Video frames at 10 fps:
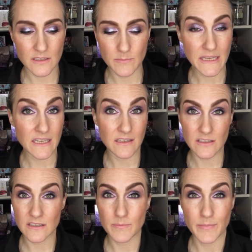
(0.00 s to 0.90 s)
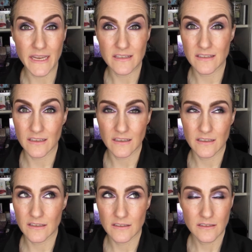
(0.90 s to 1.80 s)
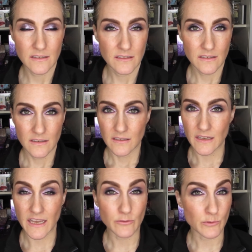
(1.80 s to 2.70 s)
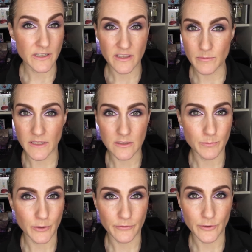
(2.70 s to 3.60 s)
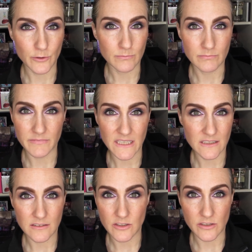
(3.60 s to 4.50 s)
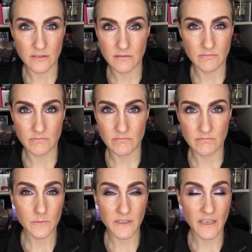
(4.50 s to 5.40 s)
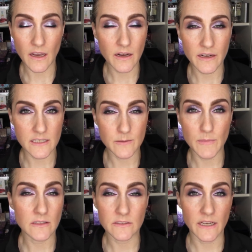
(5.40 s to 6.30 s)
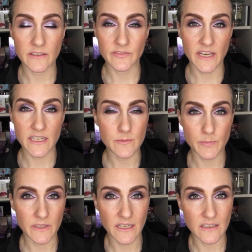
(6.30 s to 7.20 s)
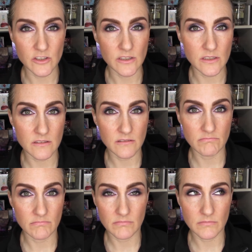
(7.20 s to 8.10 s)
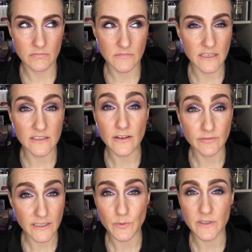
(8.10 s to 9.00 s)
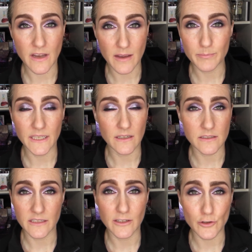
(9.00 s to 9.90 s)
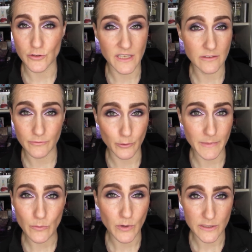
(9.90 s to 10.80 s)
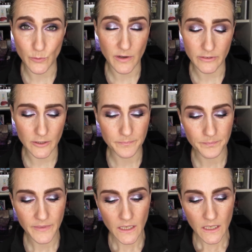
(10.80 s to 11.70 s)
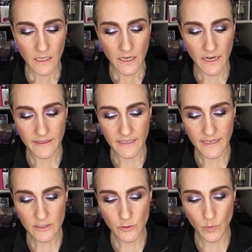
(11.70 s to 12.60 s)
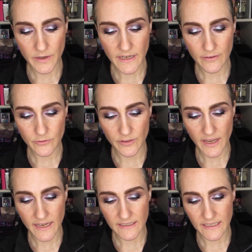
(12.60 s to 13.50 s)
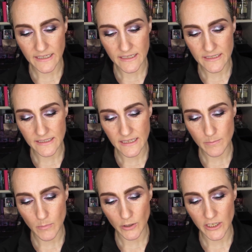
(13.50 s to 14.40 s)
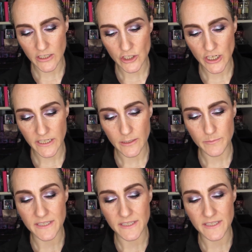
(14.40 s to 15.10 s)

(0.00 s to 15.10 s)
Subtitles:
to me, just a basic kind of run-of-the-mill perfume that just, yeah, I smelled kind of nice, but it definitely would not be a signature scent for me whatsoever. The next one after that is the Marc Jacobs